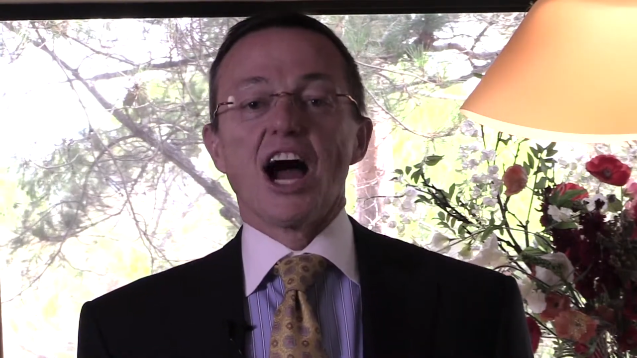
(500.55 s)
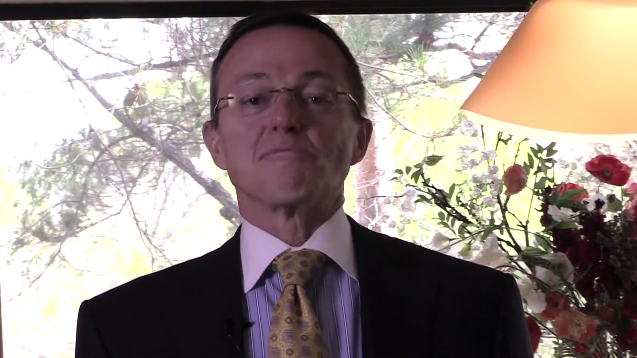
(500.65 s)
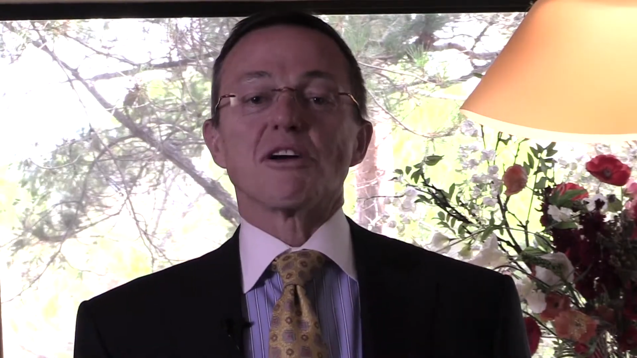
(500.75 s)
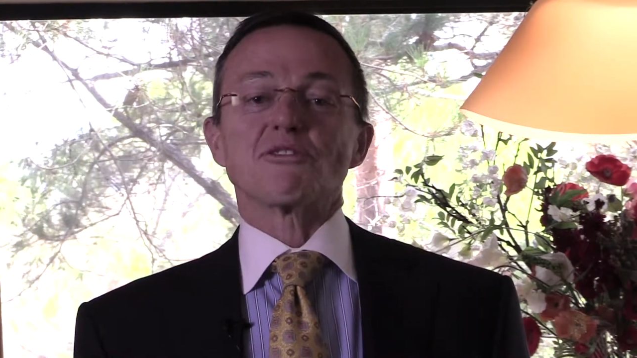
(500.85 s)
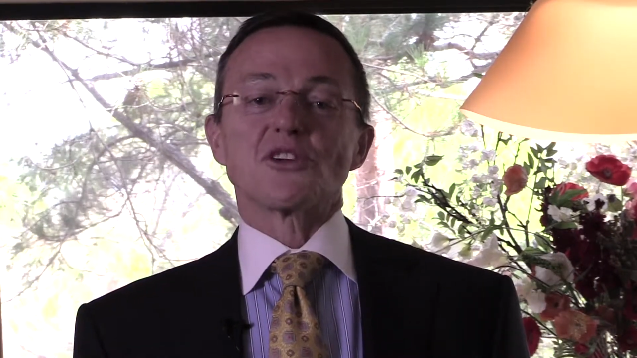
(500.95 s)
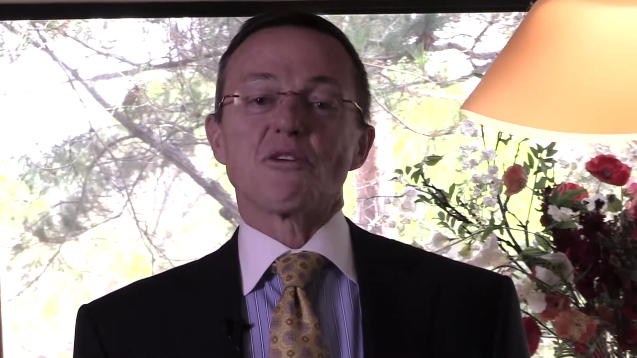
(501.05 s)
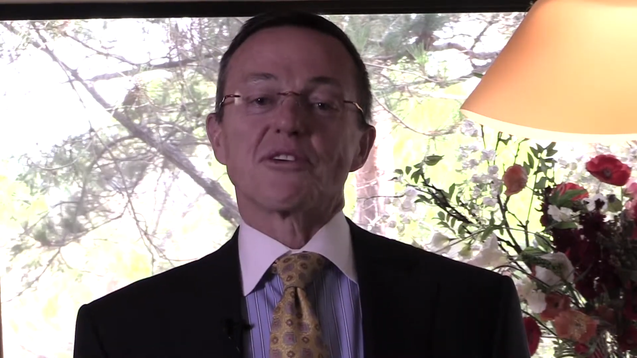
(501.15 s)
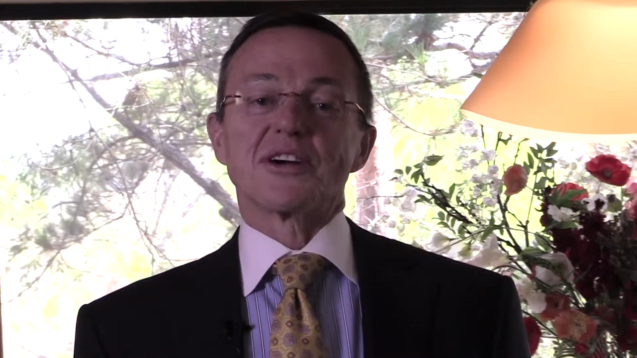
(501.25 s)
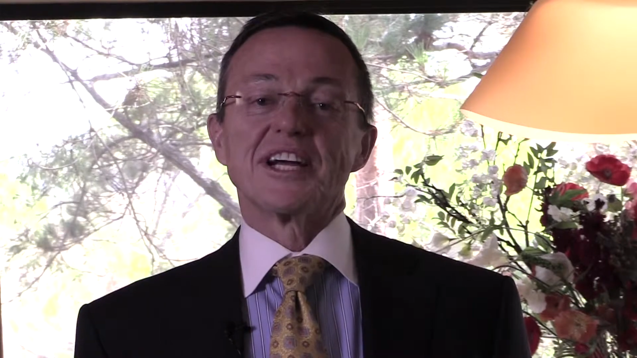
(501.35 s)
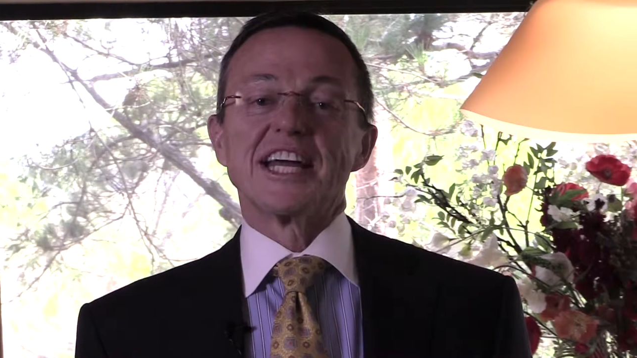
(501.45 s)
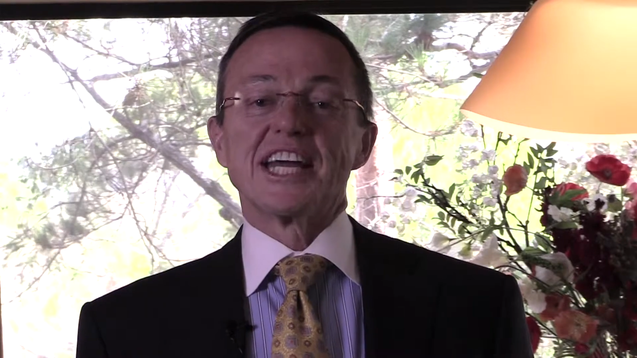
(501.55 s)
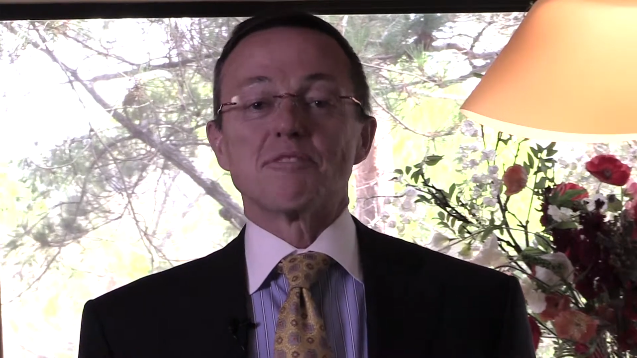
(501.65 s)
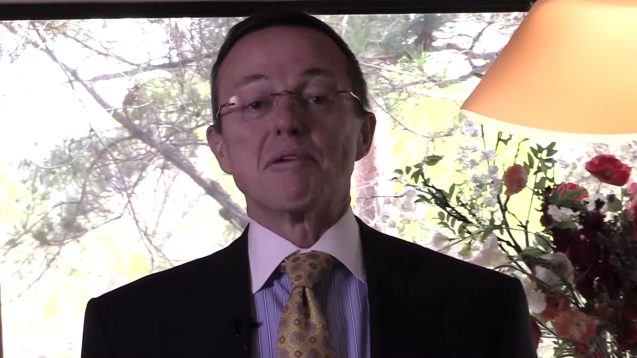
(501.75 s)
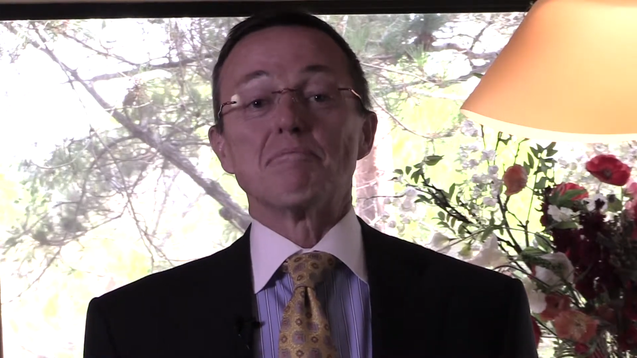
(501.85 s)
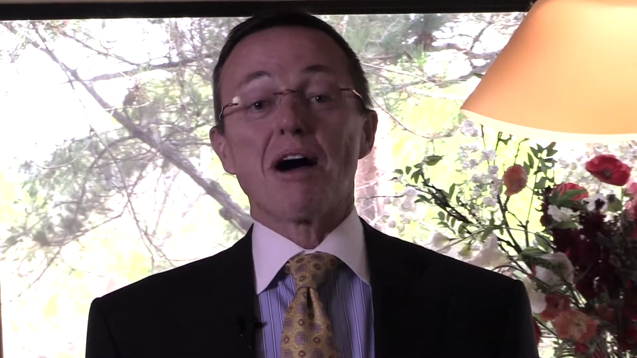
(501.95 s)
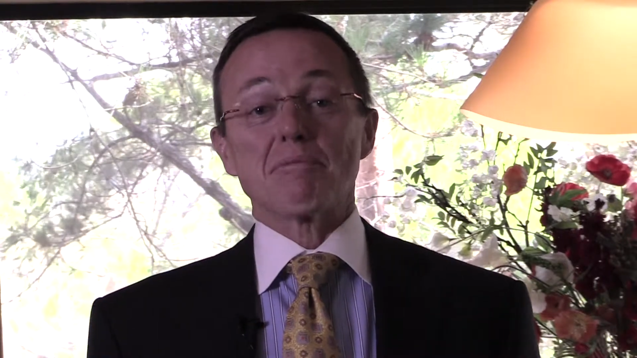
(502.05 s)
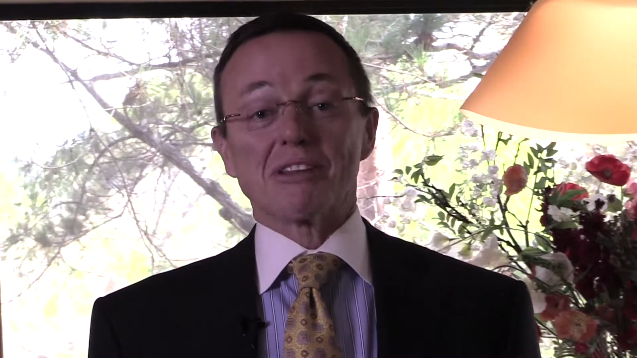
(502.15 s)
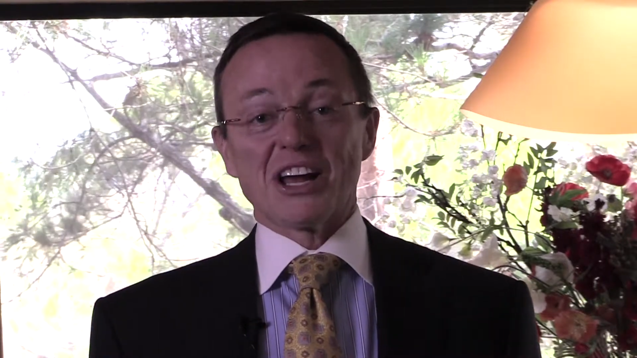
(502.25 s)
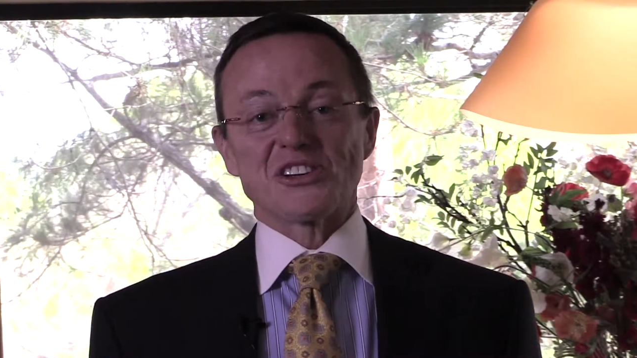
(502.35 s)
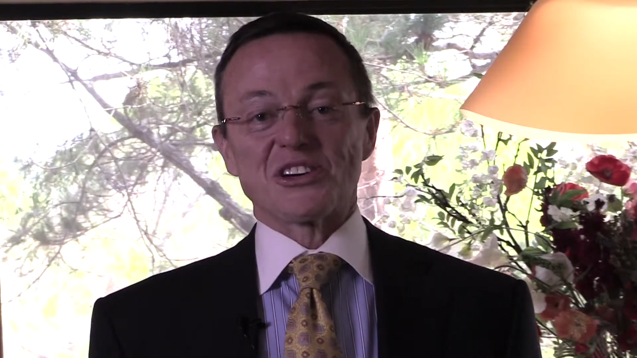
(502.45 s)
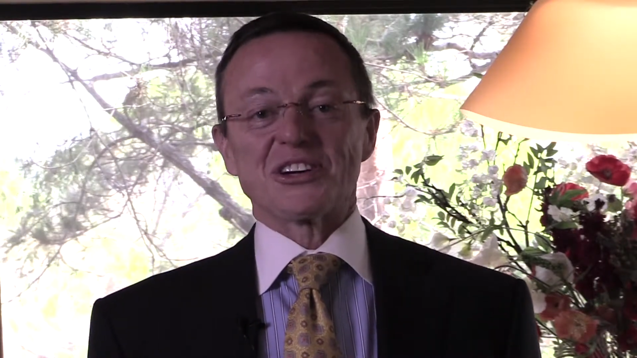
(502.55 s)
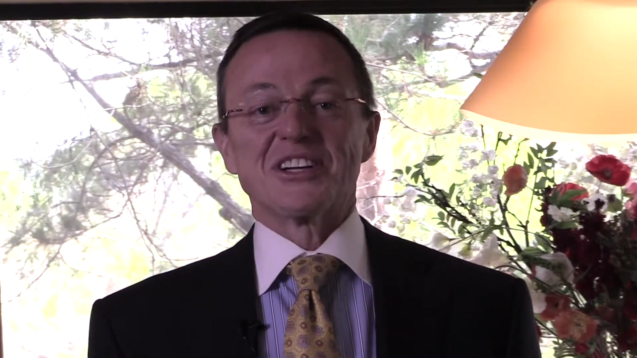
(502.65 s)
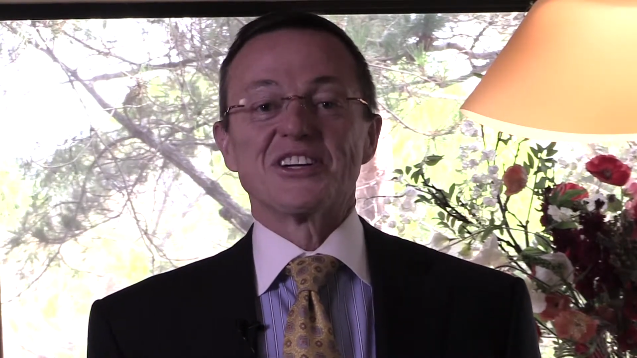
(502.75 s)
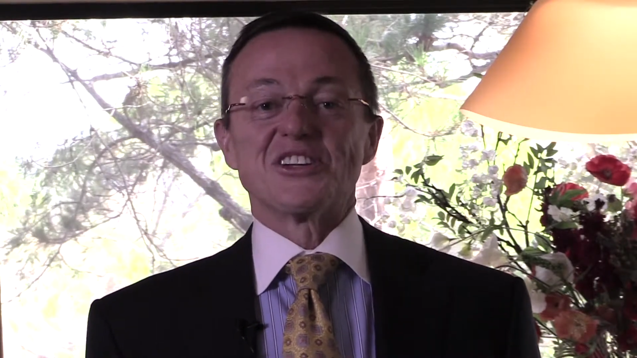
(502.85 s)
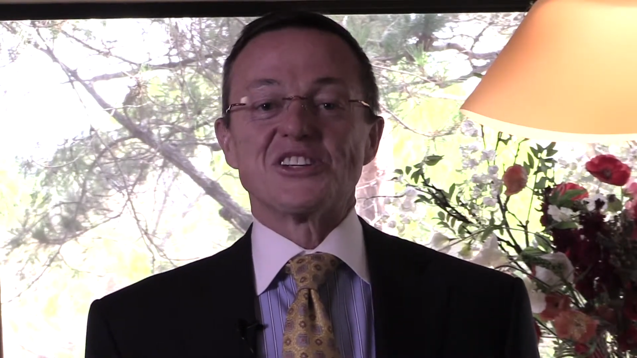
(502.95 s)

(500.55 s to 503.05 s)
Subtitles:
I'm Jeff Stouffer. It's been my pleasure